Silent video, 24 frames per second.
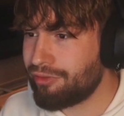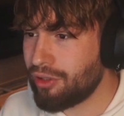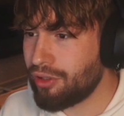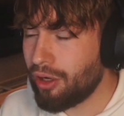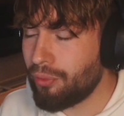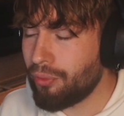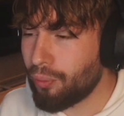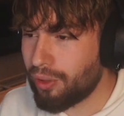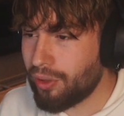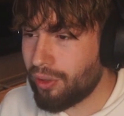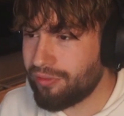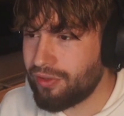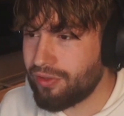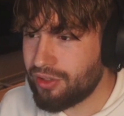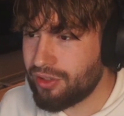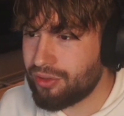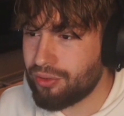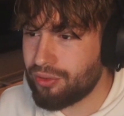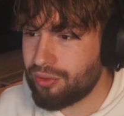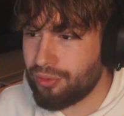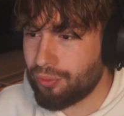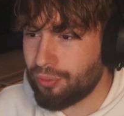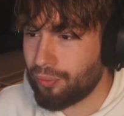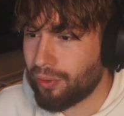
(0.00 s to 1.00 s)
you're in
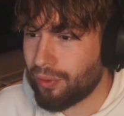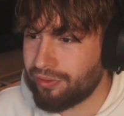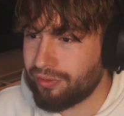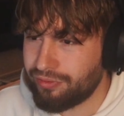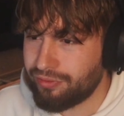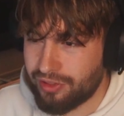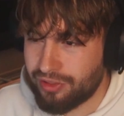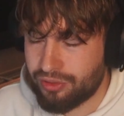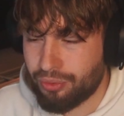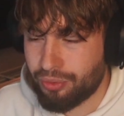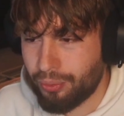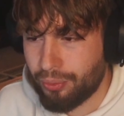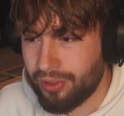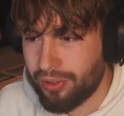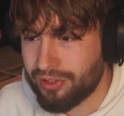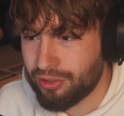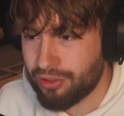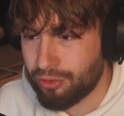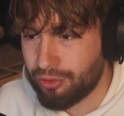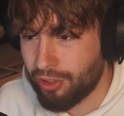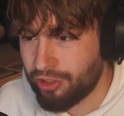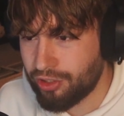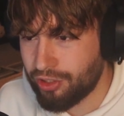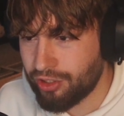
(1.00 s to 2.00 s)
1v2 or 1v3
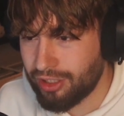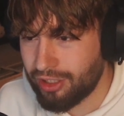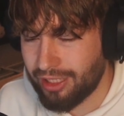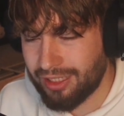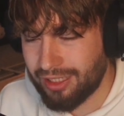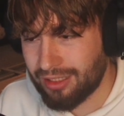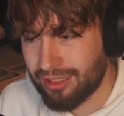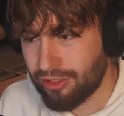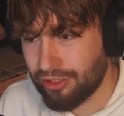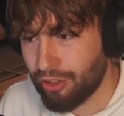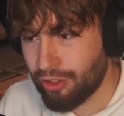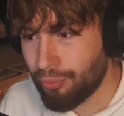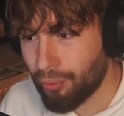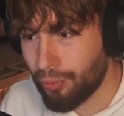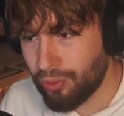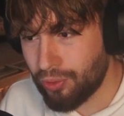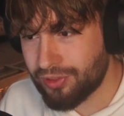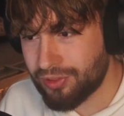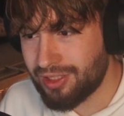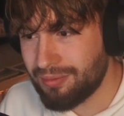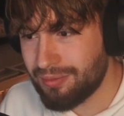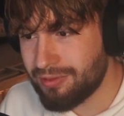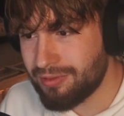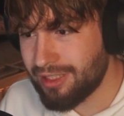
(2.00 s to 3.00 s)
situation, like your whole
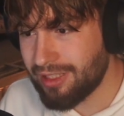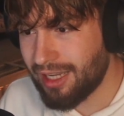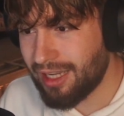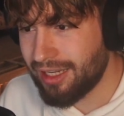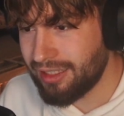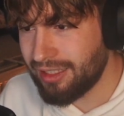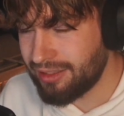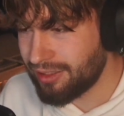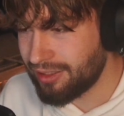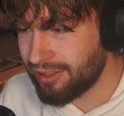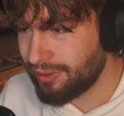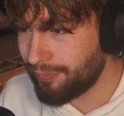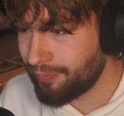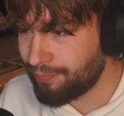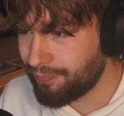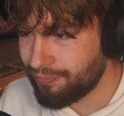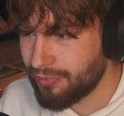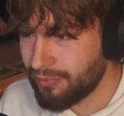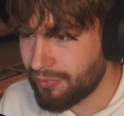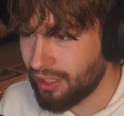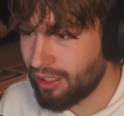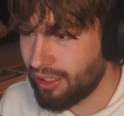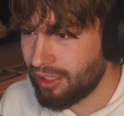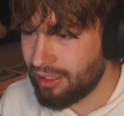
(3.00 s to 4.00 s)
team died,
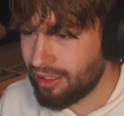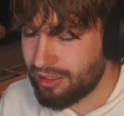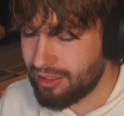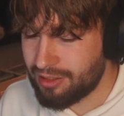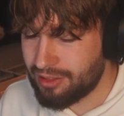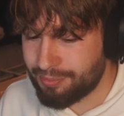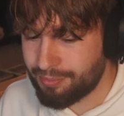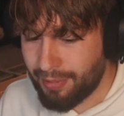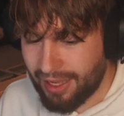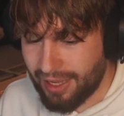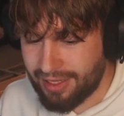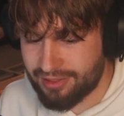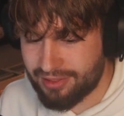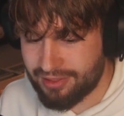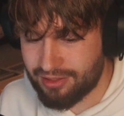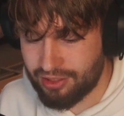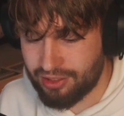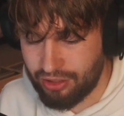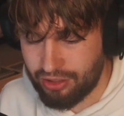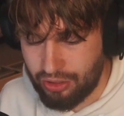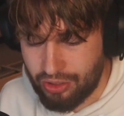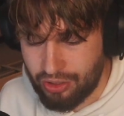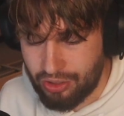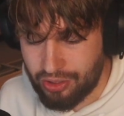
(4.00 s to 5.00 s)
it's
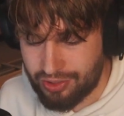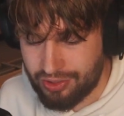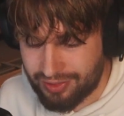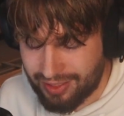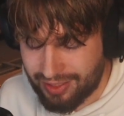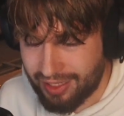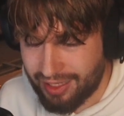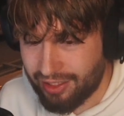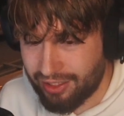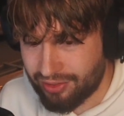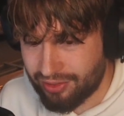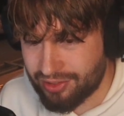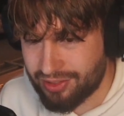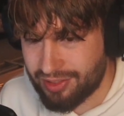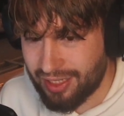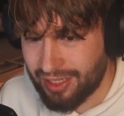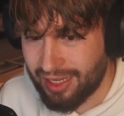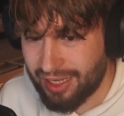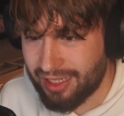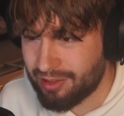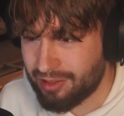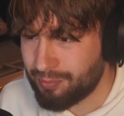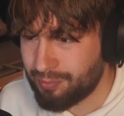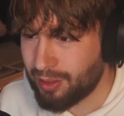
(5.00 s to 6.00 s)
best you stay on
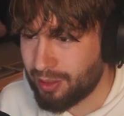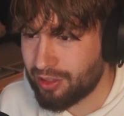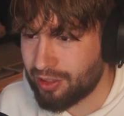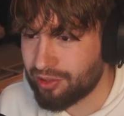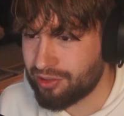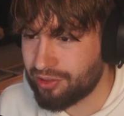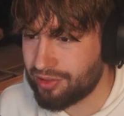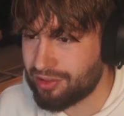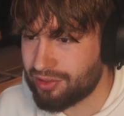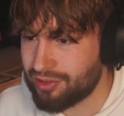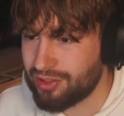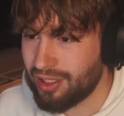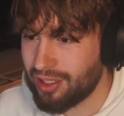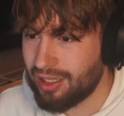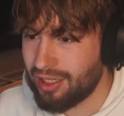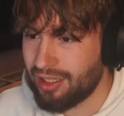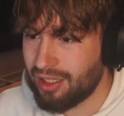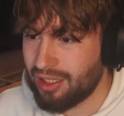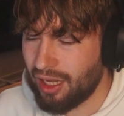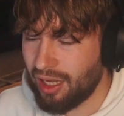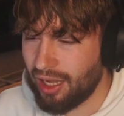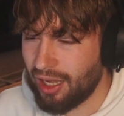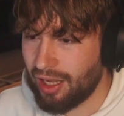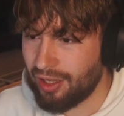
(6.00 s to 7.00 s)
side, because
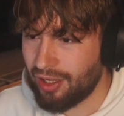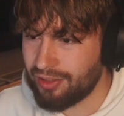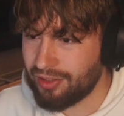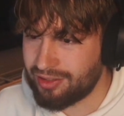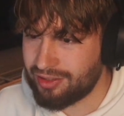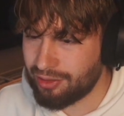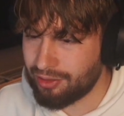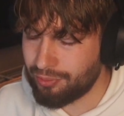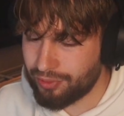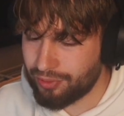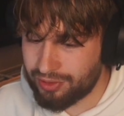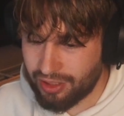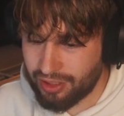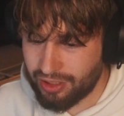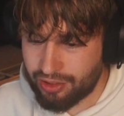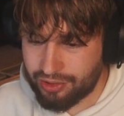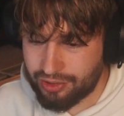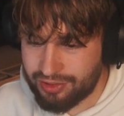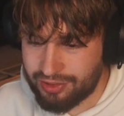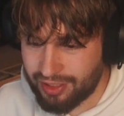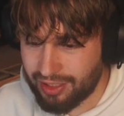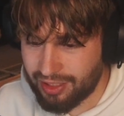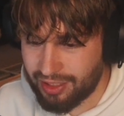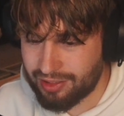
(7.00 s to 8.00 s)
they
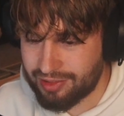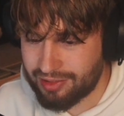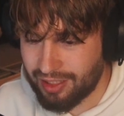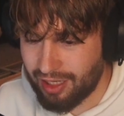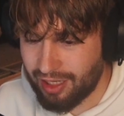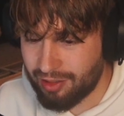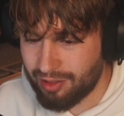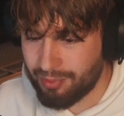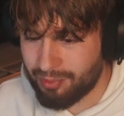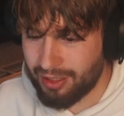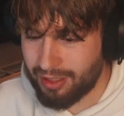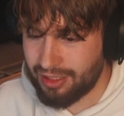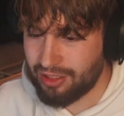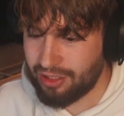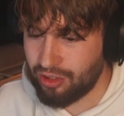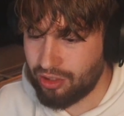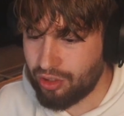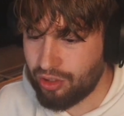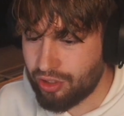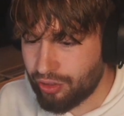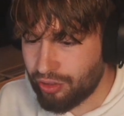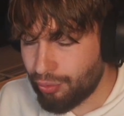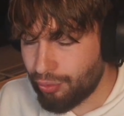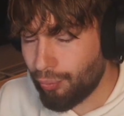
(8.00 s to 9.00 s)
could take a timing. You
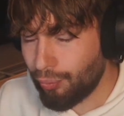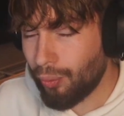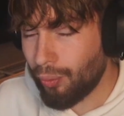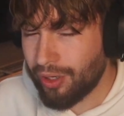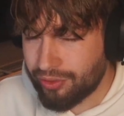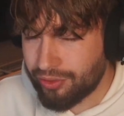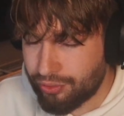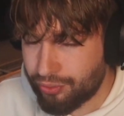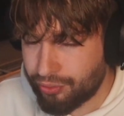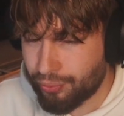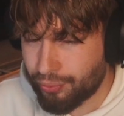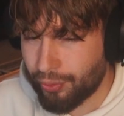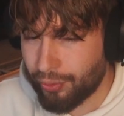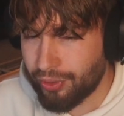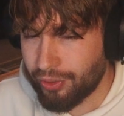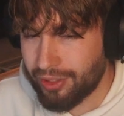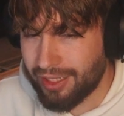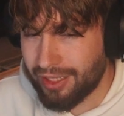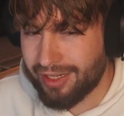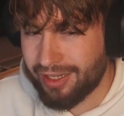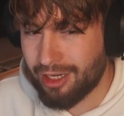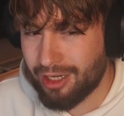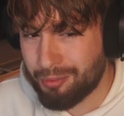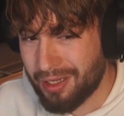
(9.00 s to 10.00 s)
don't know when to throw your
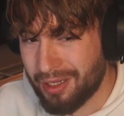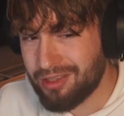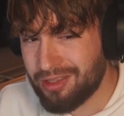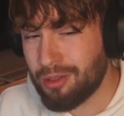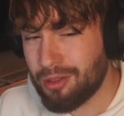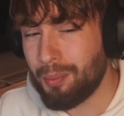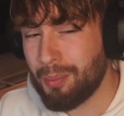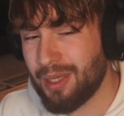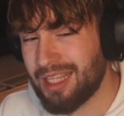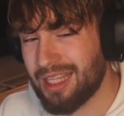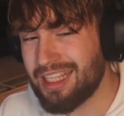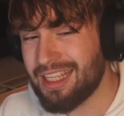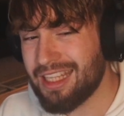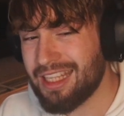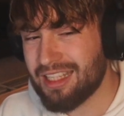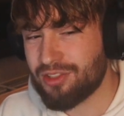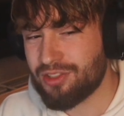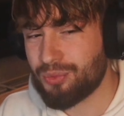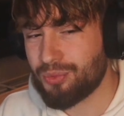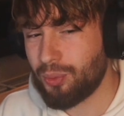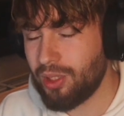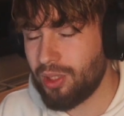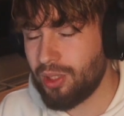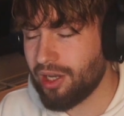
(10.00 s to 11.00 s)
lineup. At the beginning,
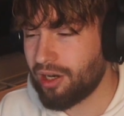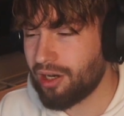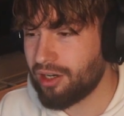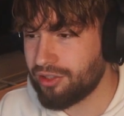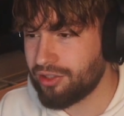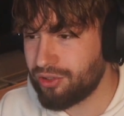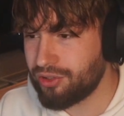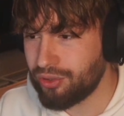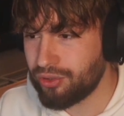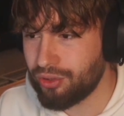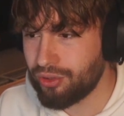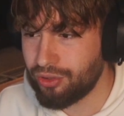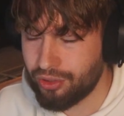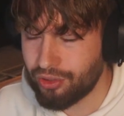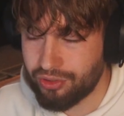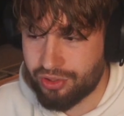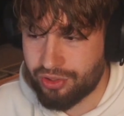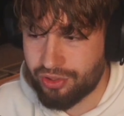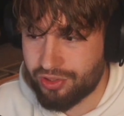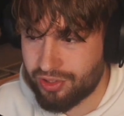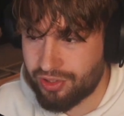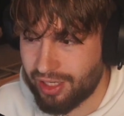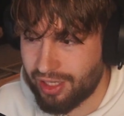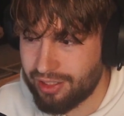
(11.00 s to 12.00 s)
it's really hard to
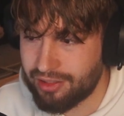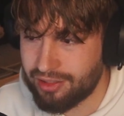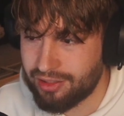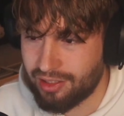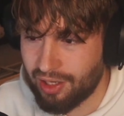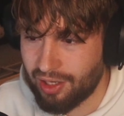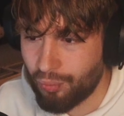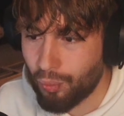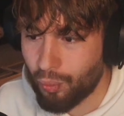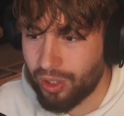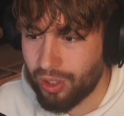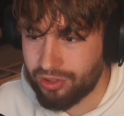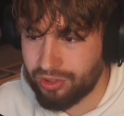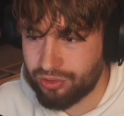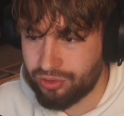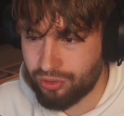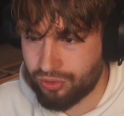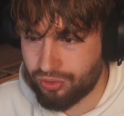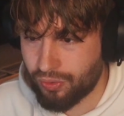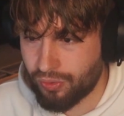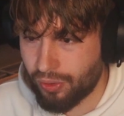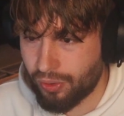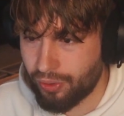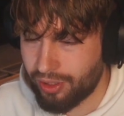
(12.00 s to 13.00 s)
understand when to
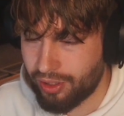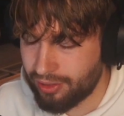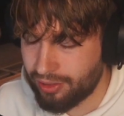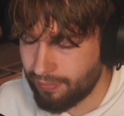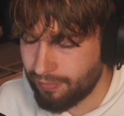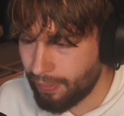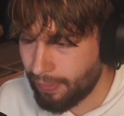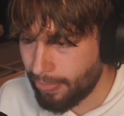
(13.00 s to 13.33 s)
throw it.